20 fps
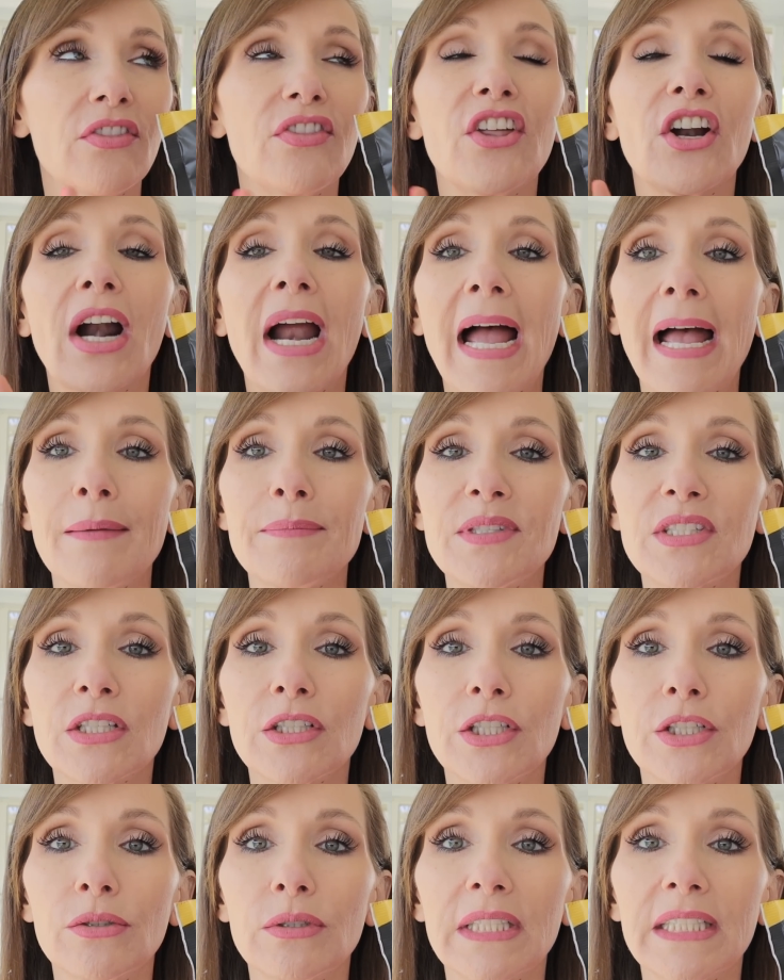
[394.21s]
They're
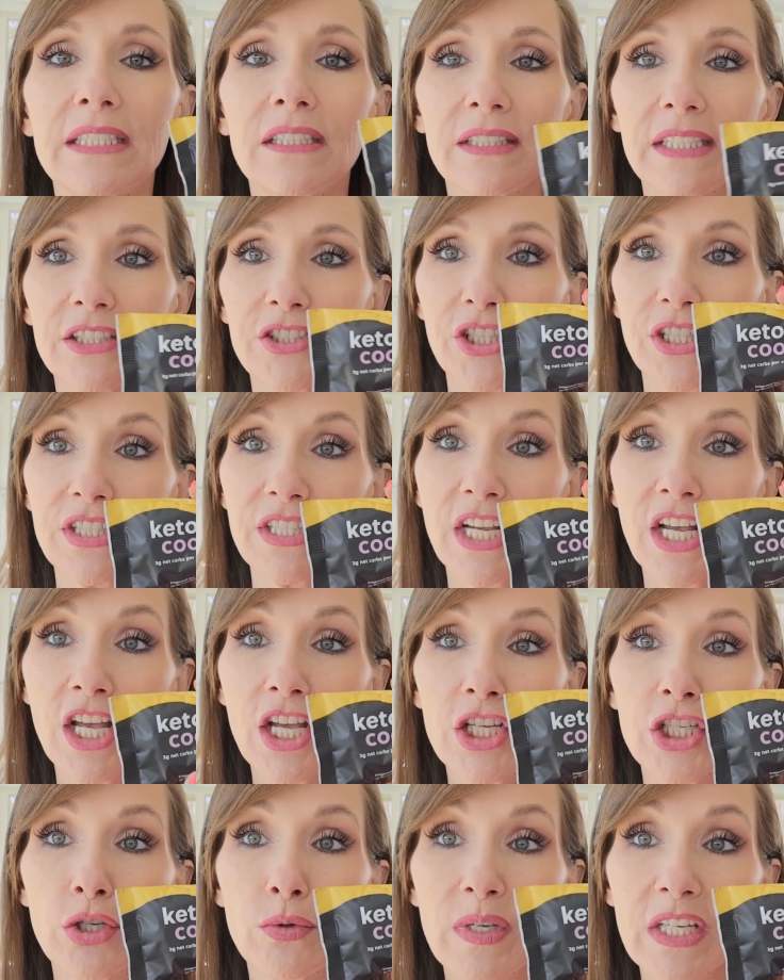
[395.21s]
absolutely delicious.
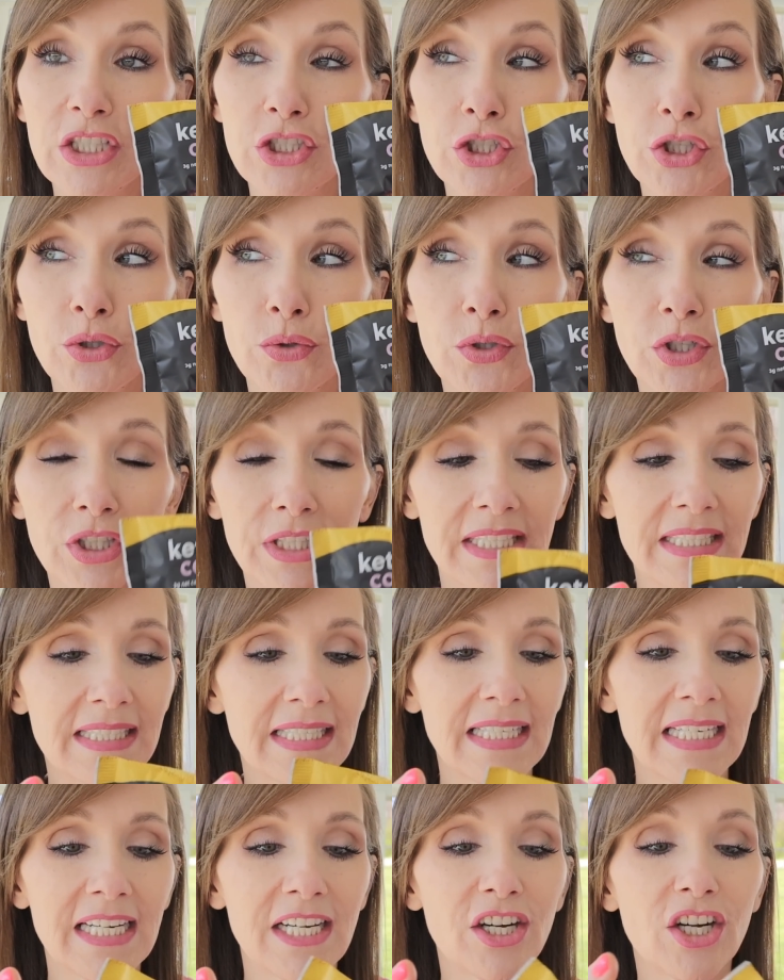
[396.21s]
You get two cookies
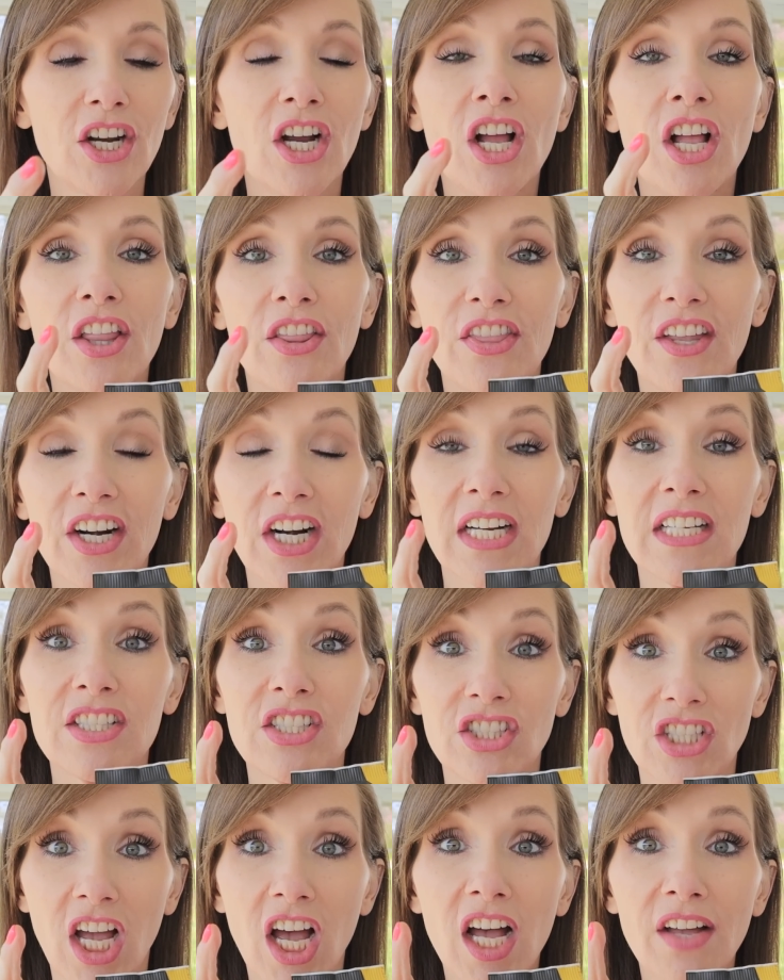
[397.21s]
in here. They're a
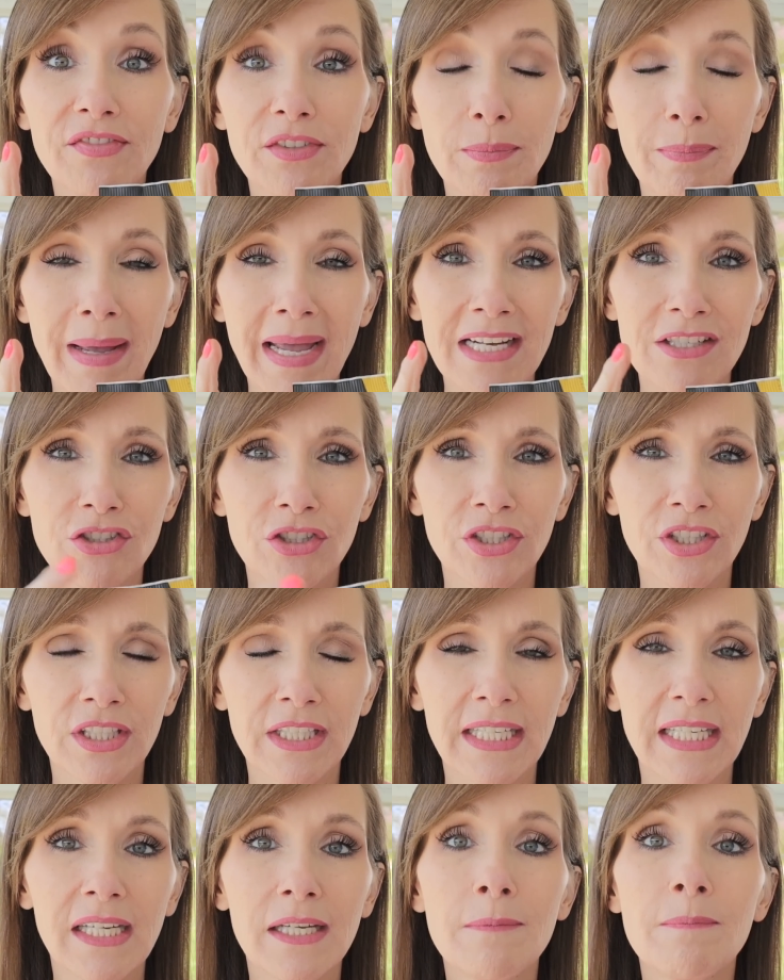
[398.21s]
soft batch
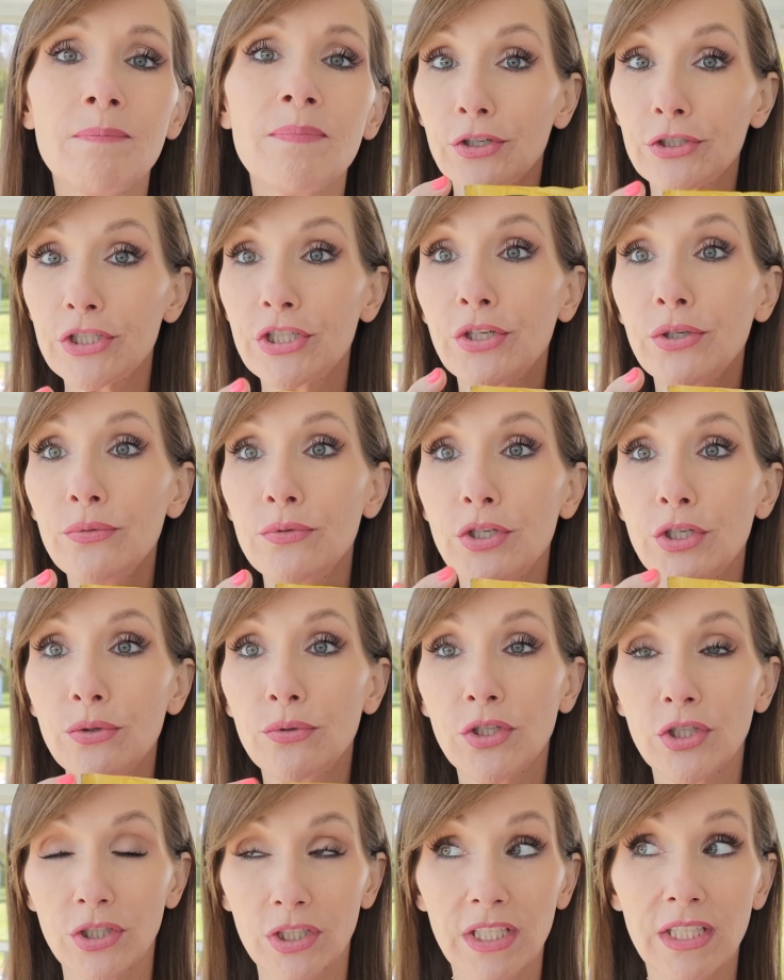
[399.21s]
cookie. They're two new
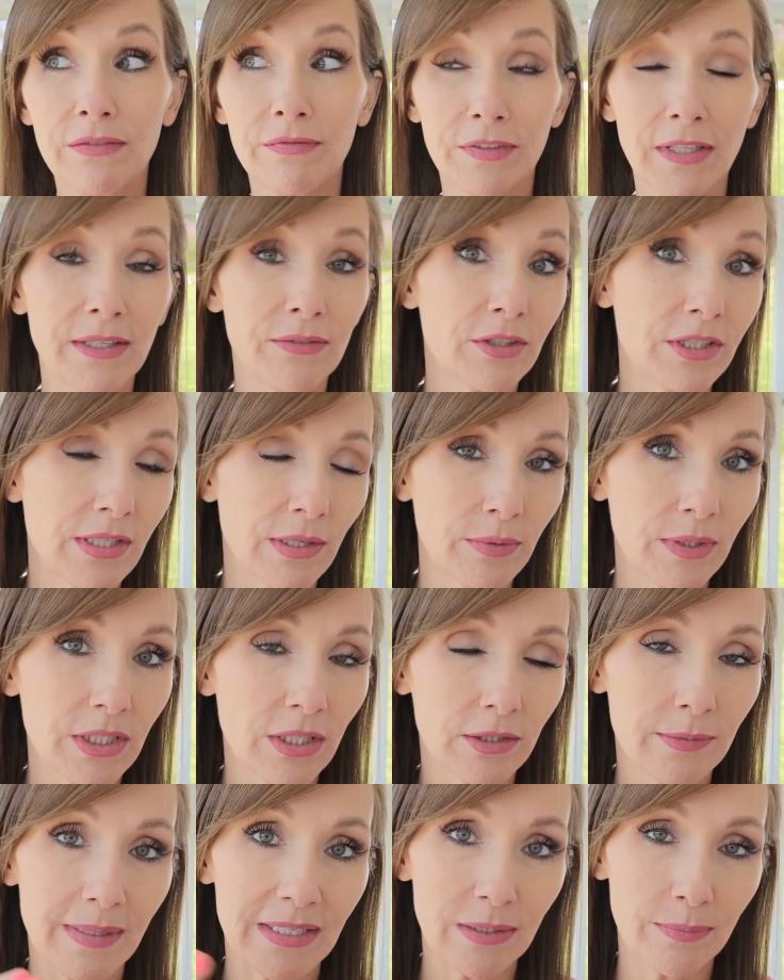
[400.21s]
cookie flavors that we
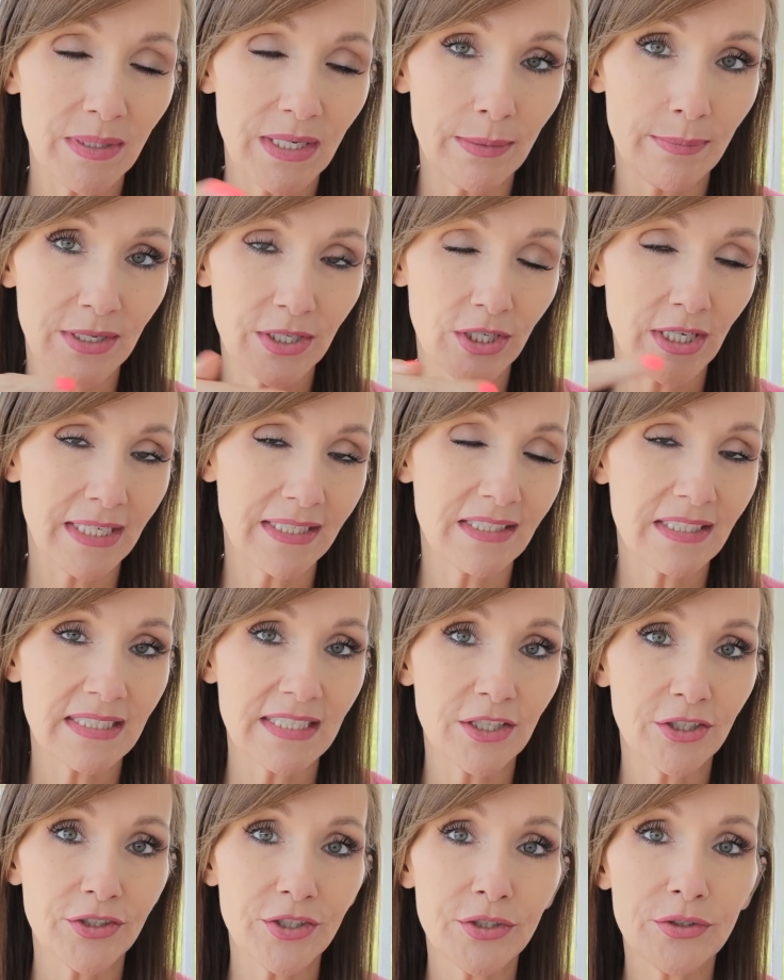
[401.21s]
talked about, the peanut butter and the
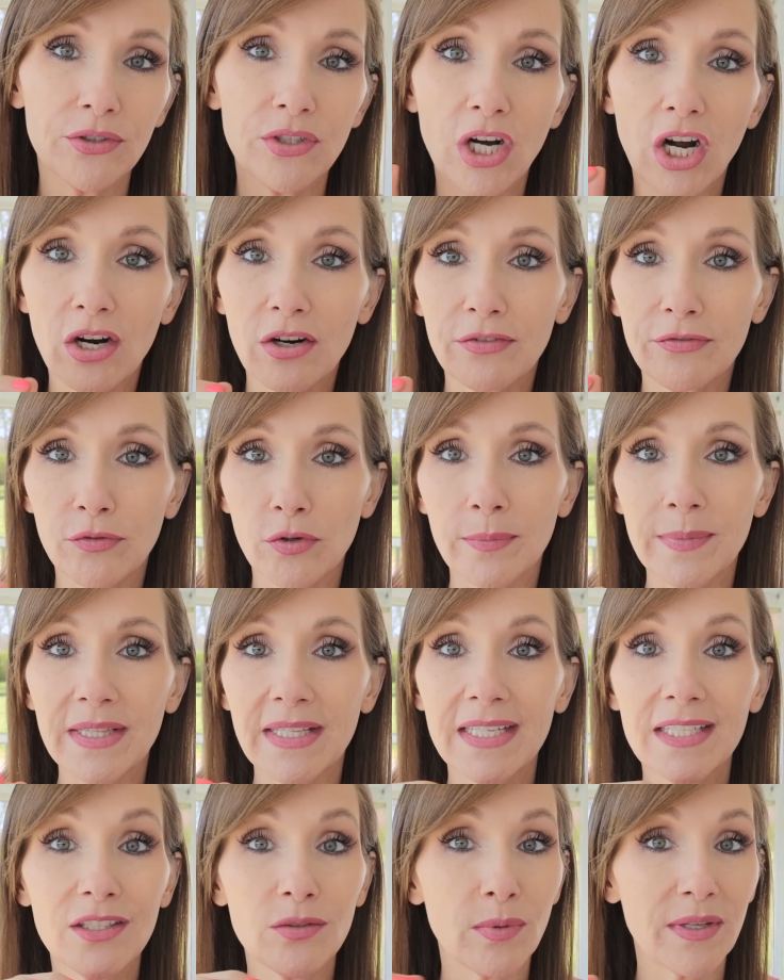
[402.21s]
snickerdoodle, are
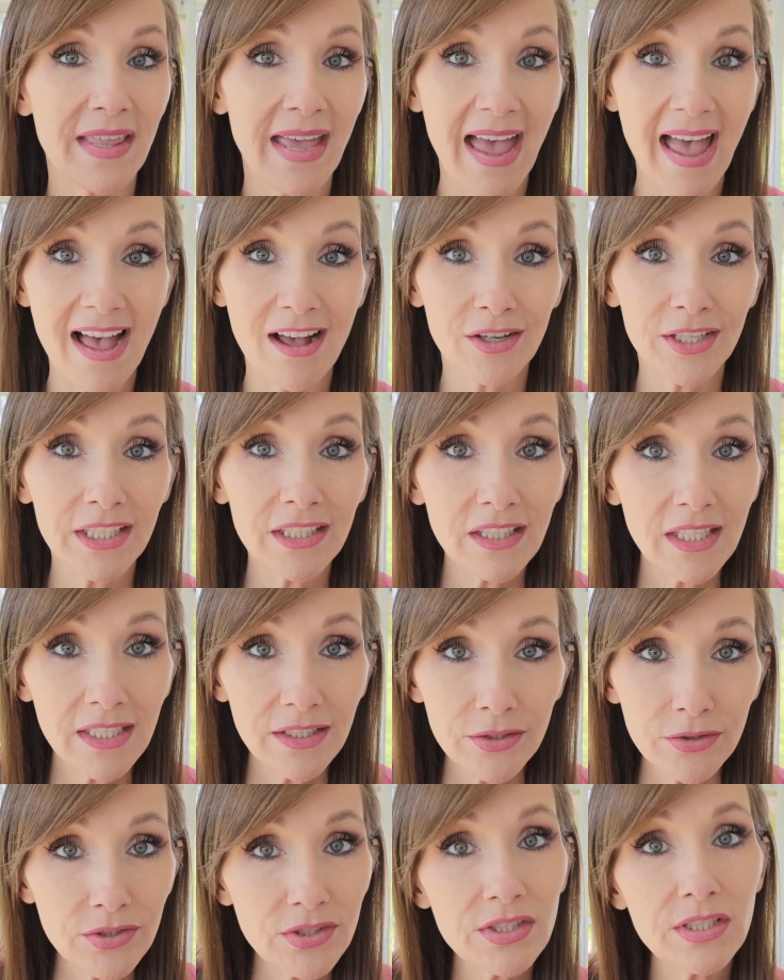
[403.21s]
formulated with
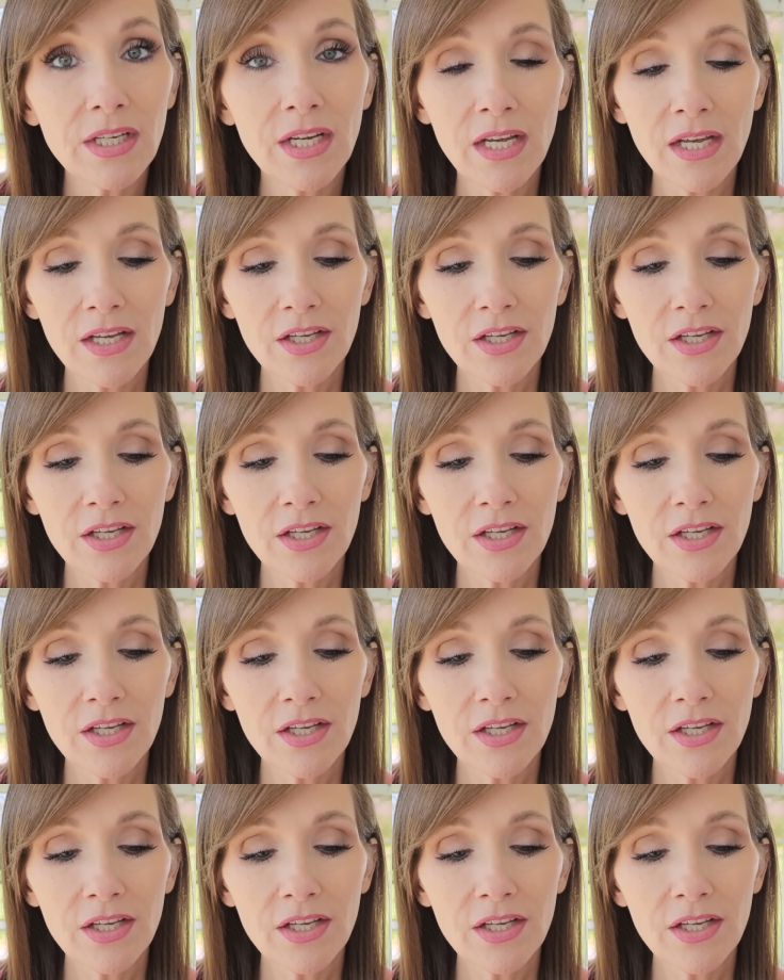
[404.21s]
allulose.